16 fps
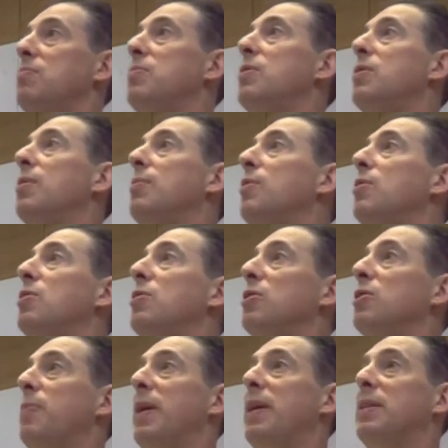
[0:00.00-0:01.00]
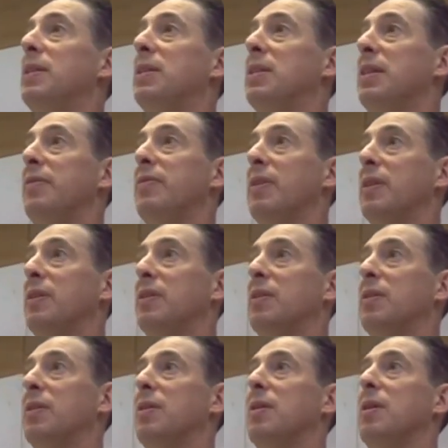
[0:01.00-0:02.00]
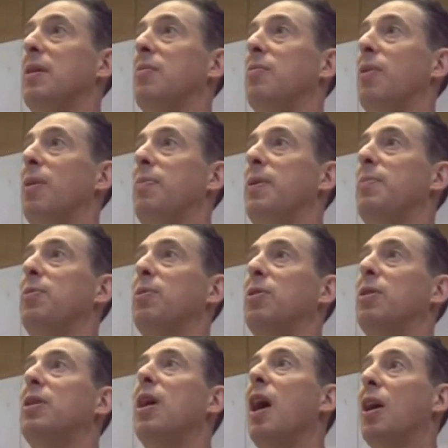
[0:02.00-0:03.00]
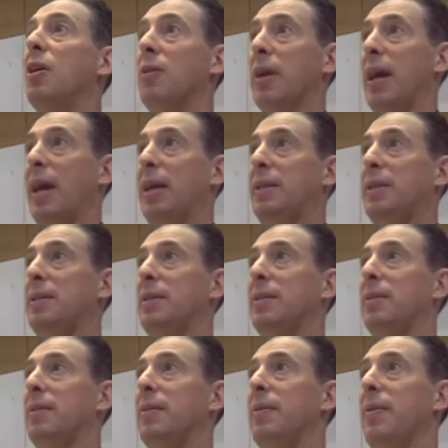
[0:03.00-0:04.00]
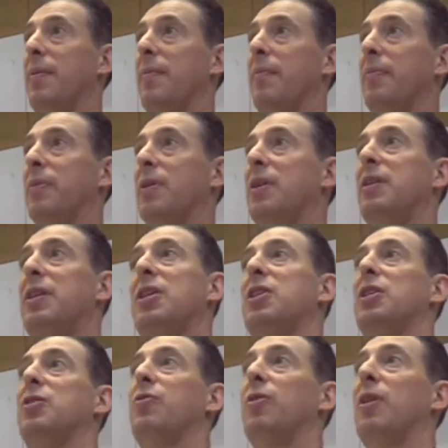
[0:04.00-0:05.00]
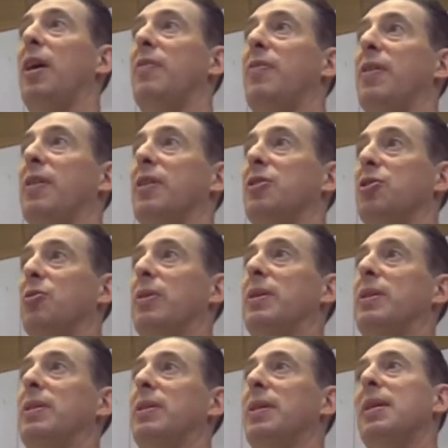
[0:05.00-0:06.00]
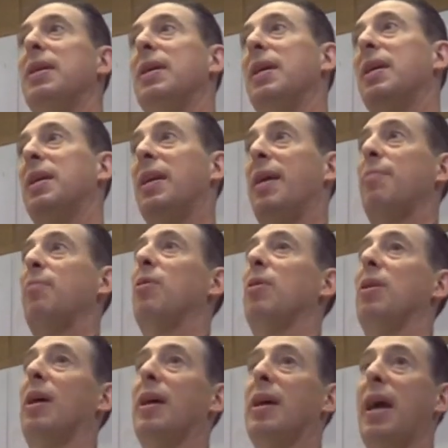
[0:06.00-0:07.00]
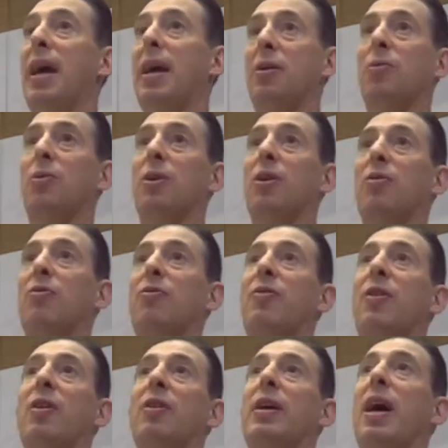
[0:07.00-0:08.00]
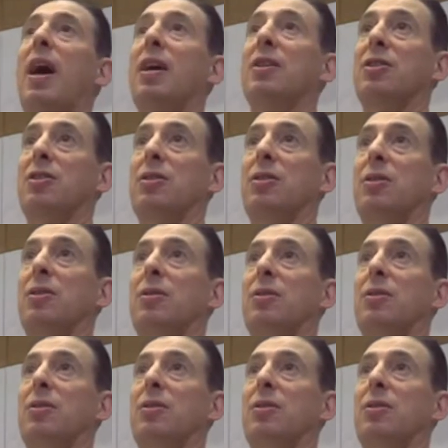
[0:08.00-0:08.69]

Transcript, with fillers: commercial spaces even where people could congregate. Conditions for life on the streets in a neighborhood like Englewood are fairly hostile.